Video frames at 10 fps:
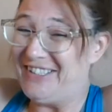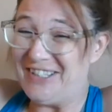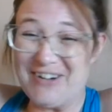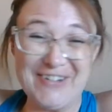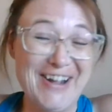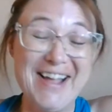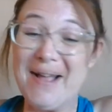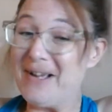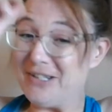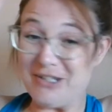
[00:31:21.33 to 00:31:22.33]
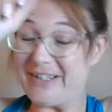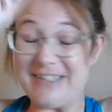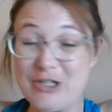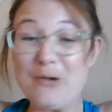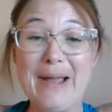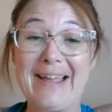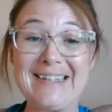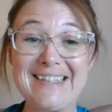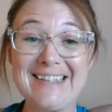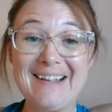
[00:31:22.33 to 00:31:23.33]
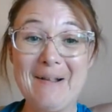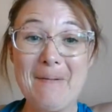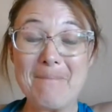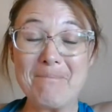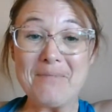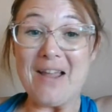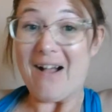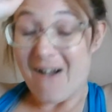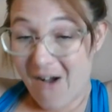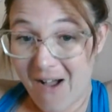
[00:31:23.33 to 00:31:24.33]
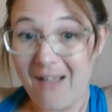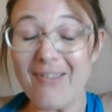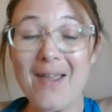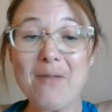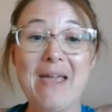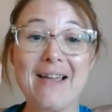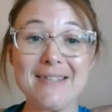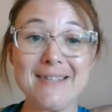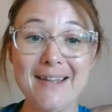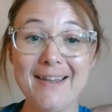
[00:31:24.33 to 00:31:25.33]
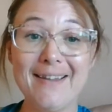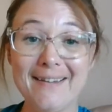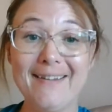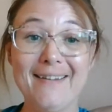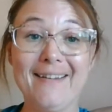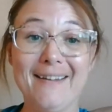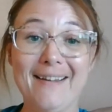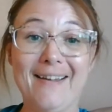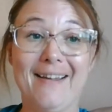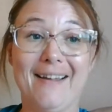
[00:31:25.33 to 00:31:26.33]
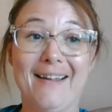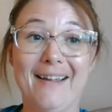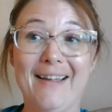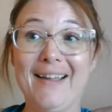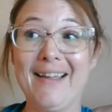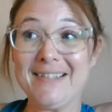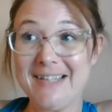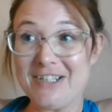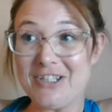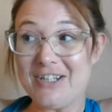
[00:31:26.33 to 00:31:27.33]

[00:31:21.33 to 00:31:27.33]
do do it. All I'm asking is that